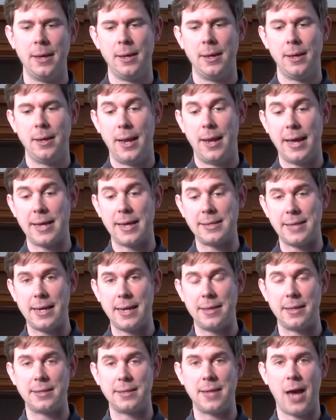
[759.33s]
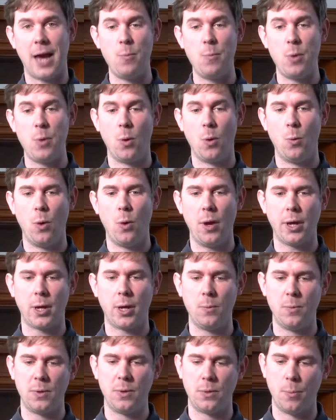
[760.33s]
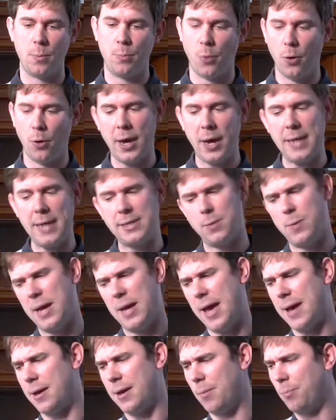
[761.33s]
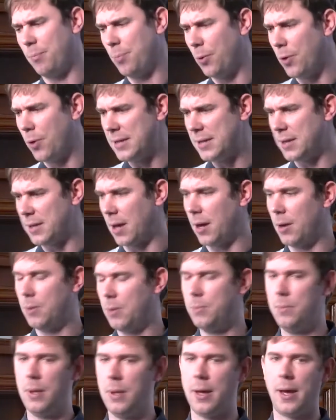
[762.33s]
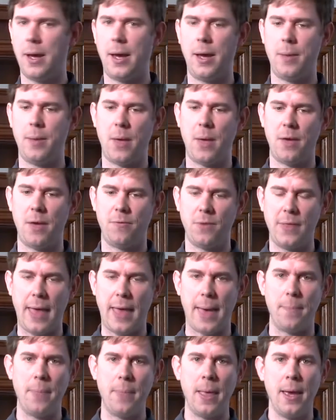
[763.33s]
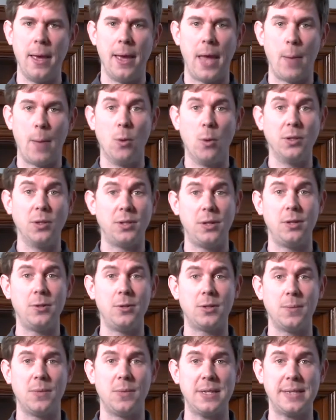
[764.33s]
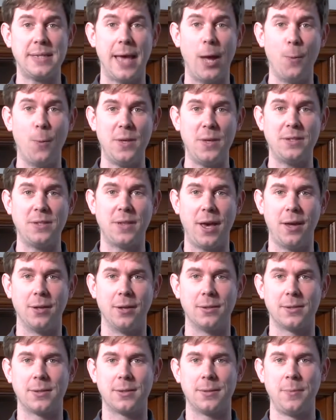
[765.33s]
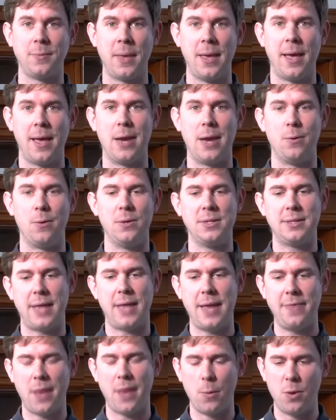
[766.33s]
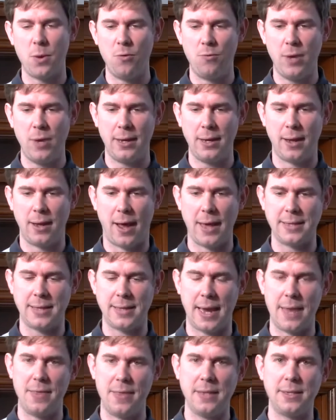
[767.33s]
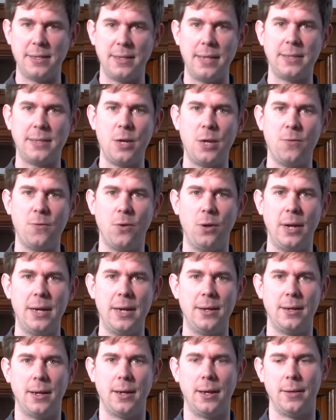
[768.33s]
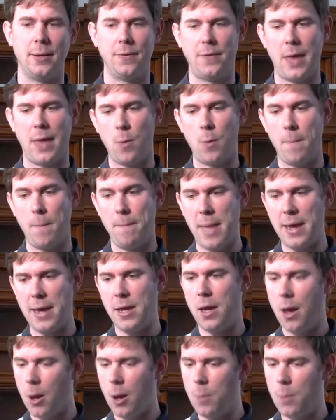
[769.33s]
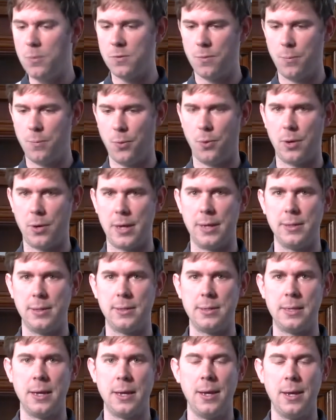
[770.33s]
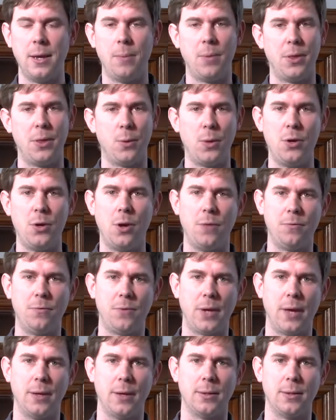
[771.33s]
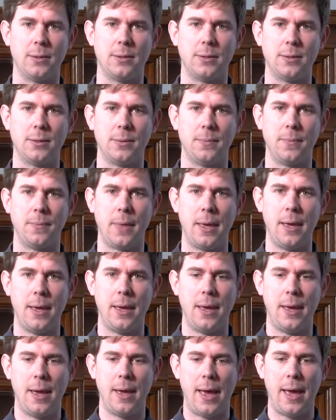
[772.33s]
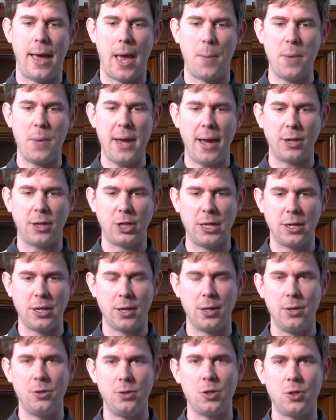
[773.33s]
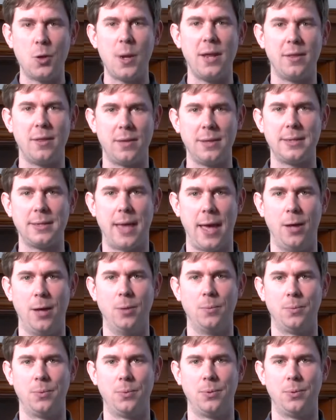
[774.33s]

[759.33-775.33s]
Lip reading: And like I said, at the time, we were working with the boys, and we had a boys' home for them, and we wanted to do something to help these girls. And it was then that we realized that in the city of Olinda, there were many homes for boys, but there were none for girls. And we actually couldn't do anything to help